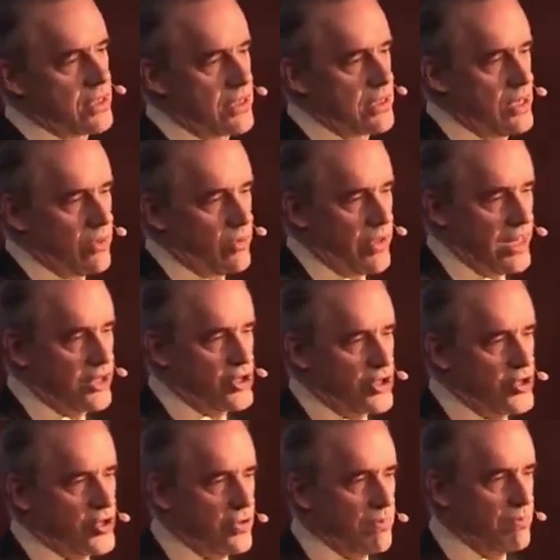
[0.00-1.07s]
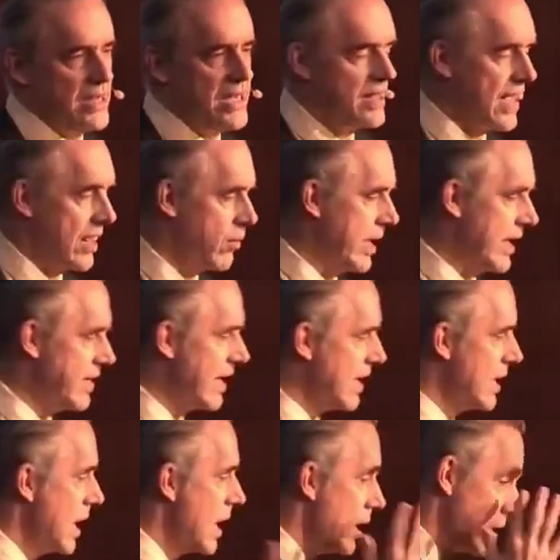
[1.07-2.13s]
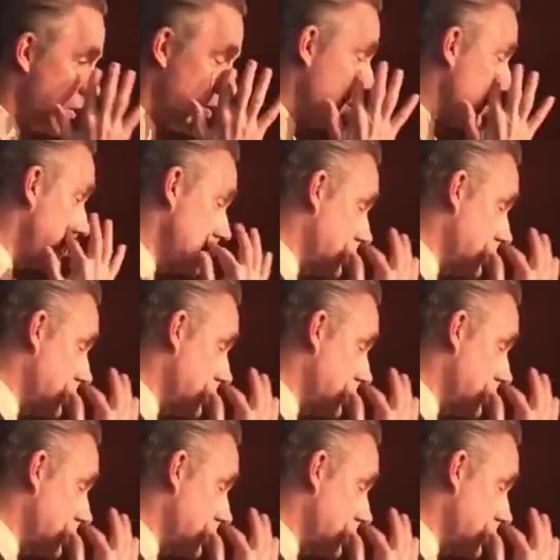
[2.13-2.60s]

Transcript: you know, that just shouldn't be that way. And then you're also